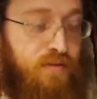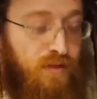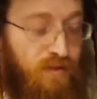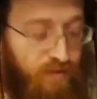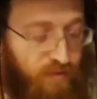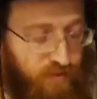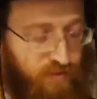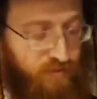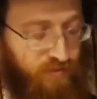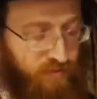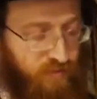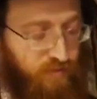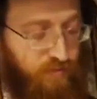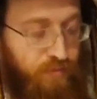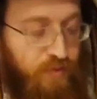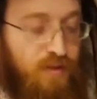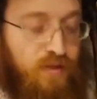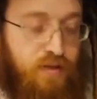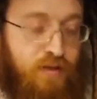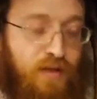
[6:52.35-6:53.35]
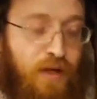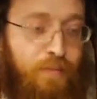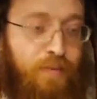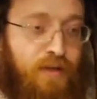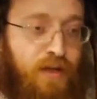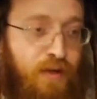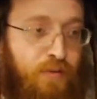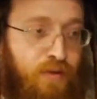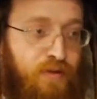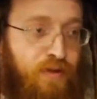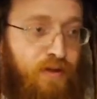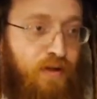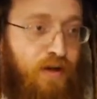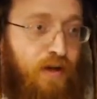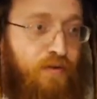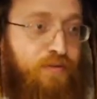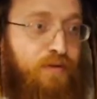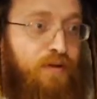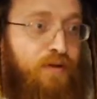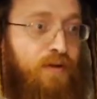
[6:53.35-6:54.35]
and this is really the topic that I wanted to
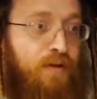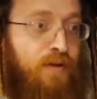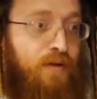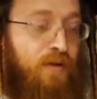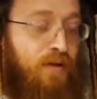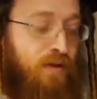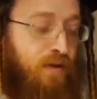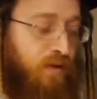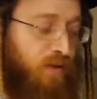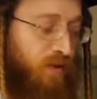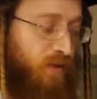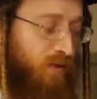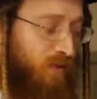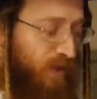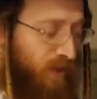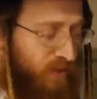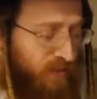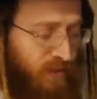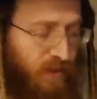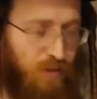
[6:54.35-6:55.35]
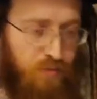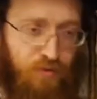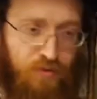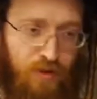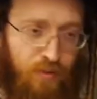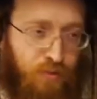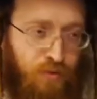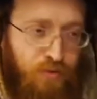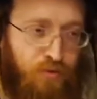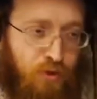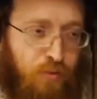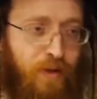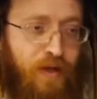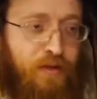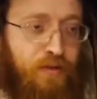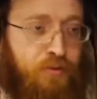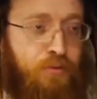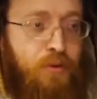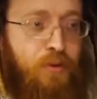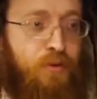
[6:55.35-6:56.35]
cover, and like I said, I won't talk about
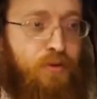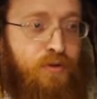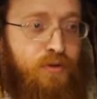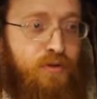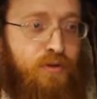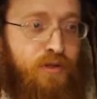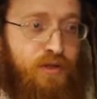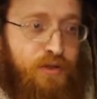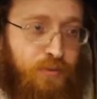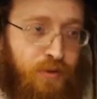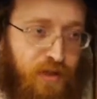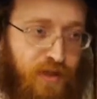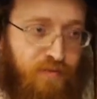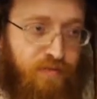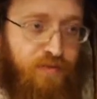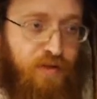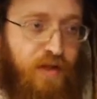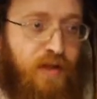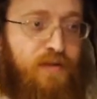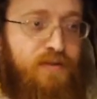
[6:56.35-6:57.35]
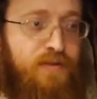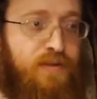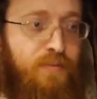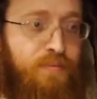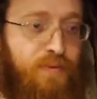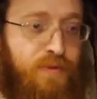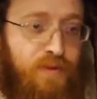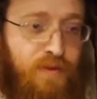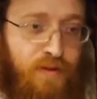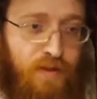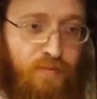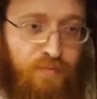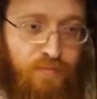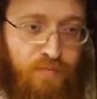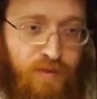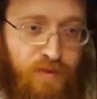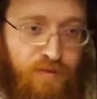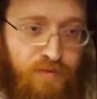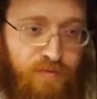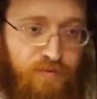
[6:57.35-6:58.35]
it too long. I just want to give it the concept
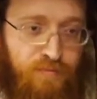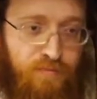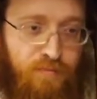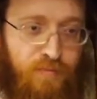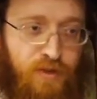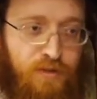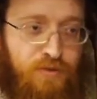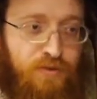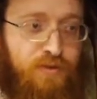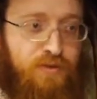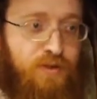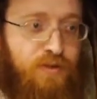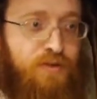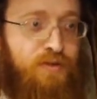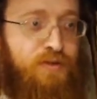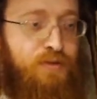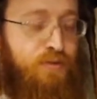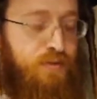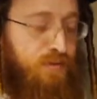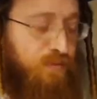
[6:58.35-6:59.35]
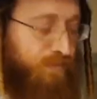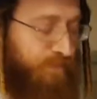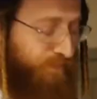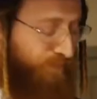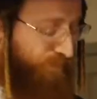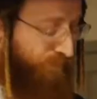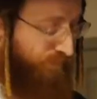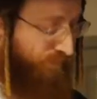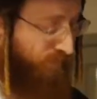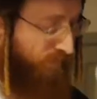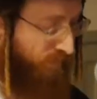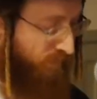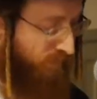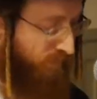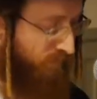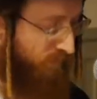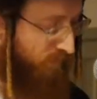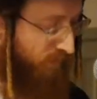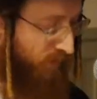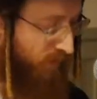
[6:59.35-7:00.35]
and make sure it's understood.
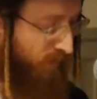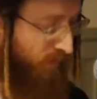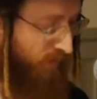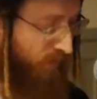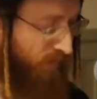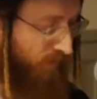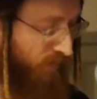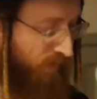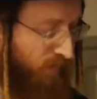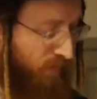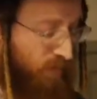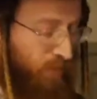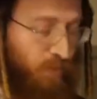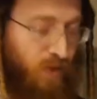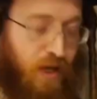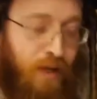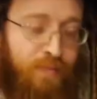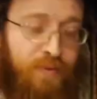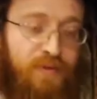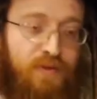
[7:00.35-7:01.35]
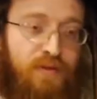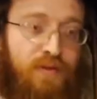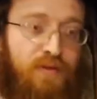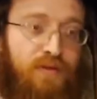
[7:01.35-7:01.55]
What happens